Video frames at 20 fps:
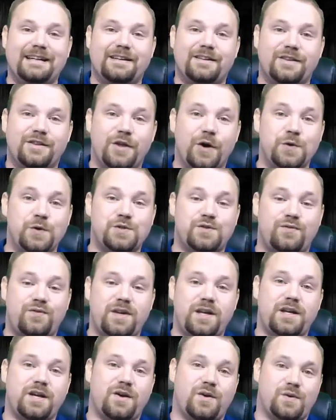those
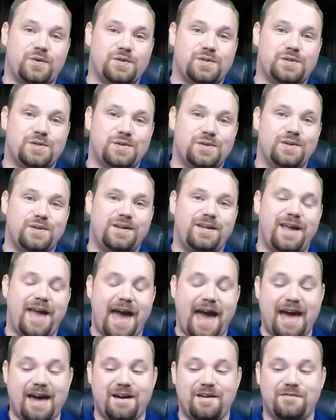videos
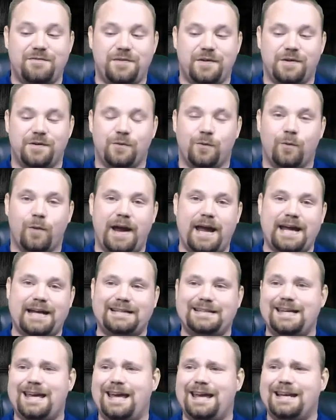have
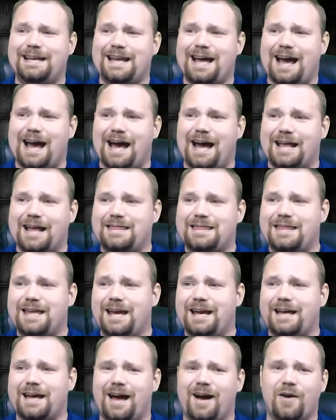raked in, I
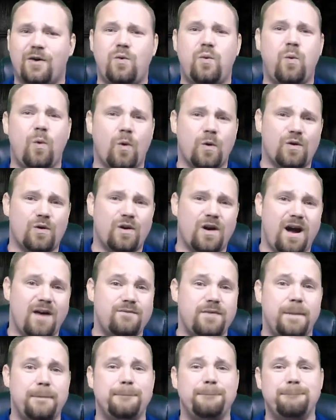think,
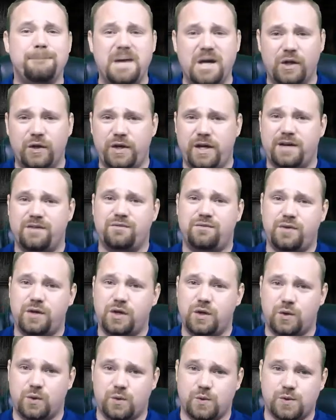250,000
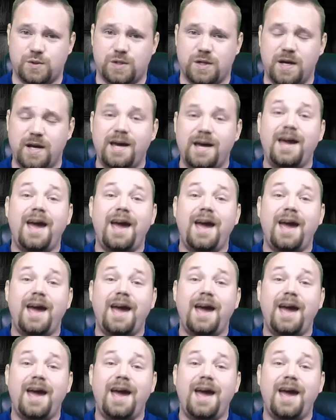views.